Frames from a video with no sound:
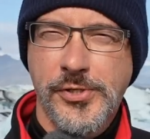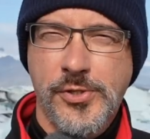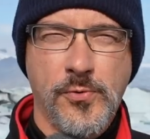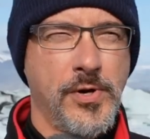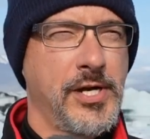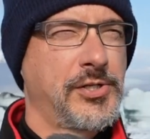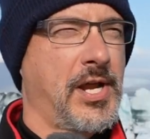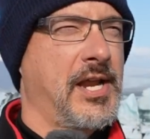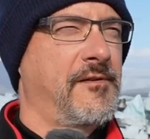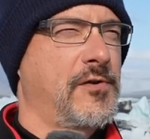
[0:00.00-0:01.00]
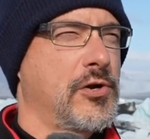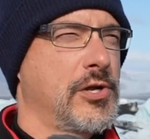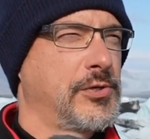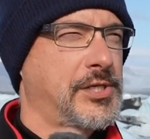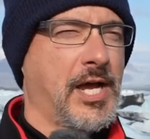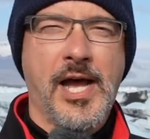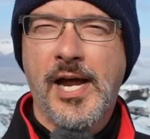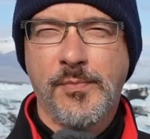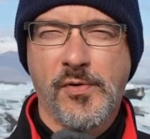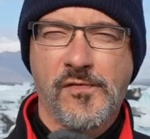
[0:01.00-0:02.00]
storage, and if you're used to
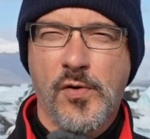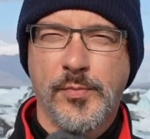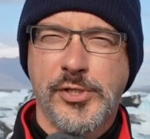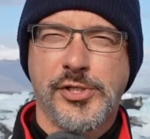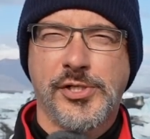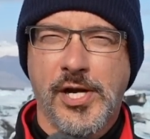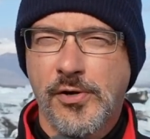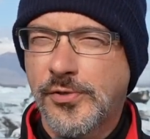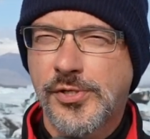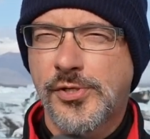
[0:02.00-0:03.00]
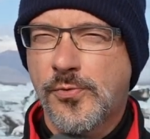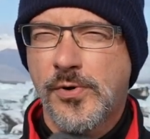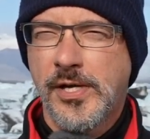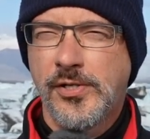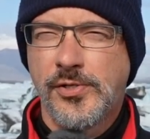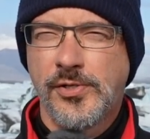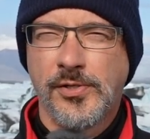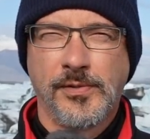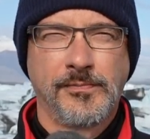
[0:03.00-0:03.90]
high performance shared storage,